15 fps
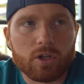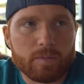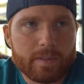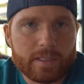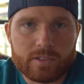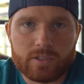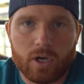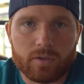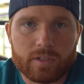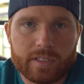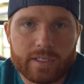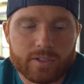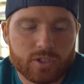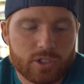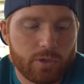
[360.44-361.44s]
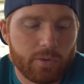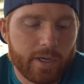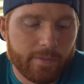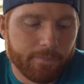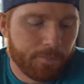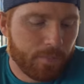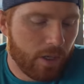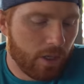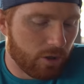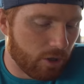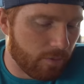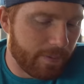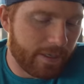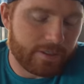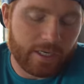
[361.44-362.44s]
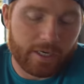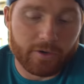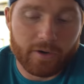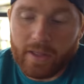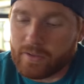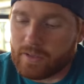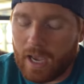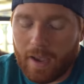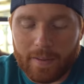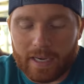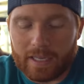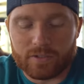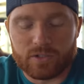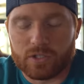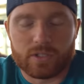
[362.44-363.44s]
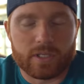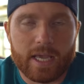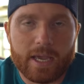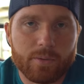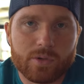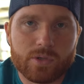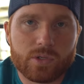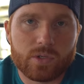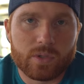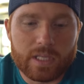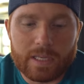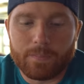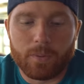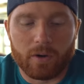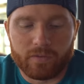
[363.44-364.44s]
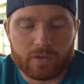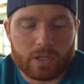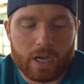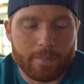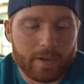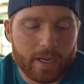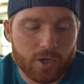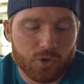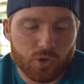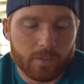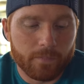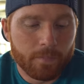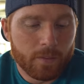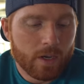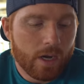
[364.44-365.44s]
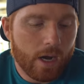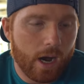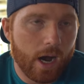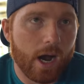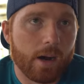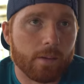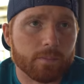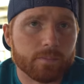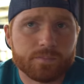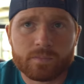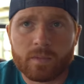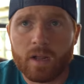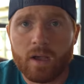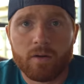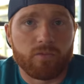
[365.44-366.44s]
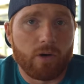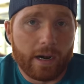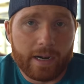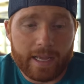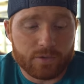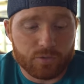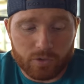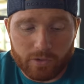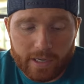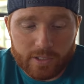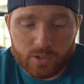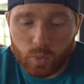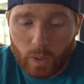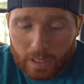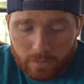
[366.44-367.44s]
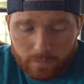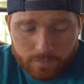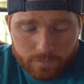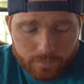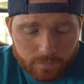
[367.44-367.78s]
little bit of saltiness to it, a little bit of tenderness. I mean, it's just, it was the perfect combination. Um, fried eggs were great as well.